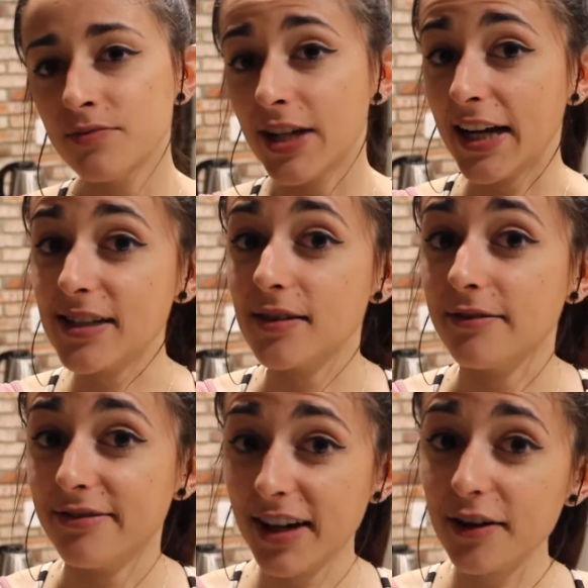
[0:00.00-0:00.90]
Tastes
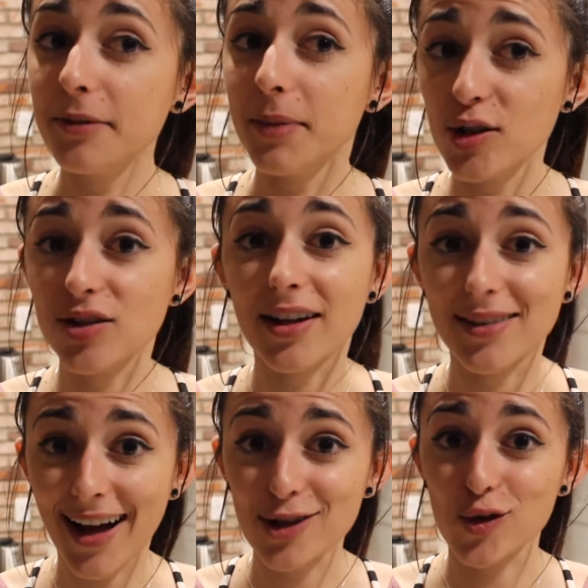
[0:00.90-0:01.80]
very much like
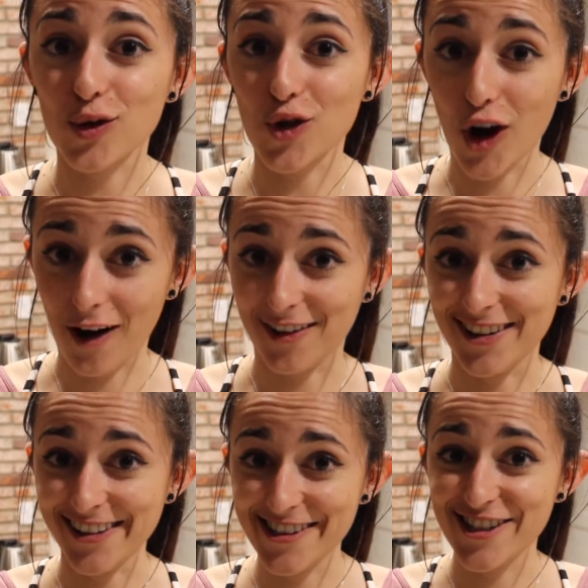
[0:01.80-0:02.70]
natural
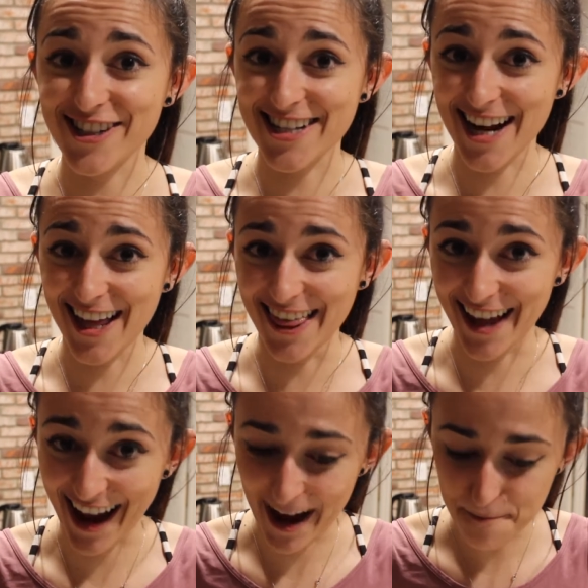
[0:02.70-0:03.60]
chocolate. Let's just say
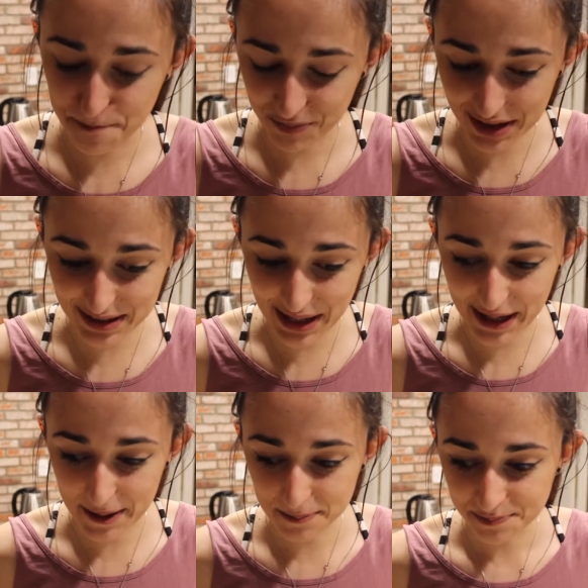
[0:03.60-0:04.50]
that.
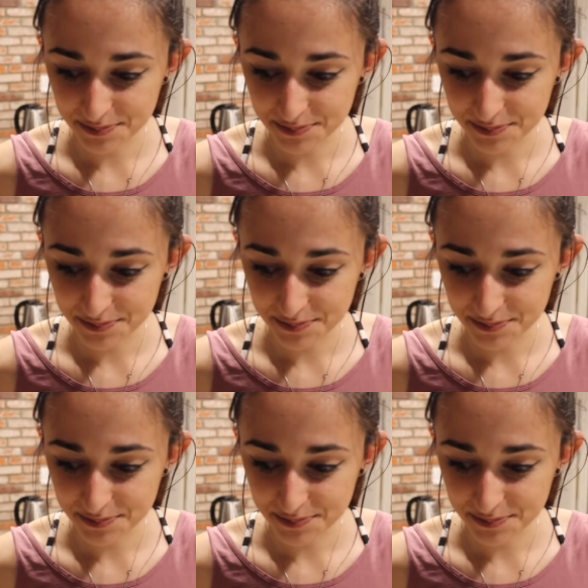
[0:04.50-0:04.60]
Like,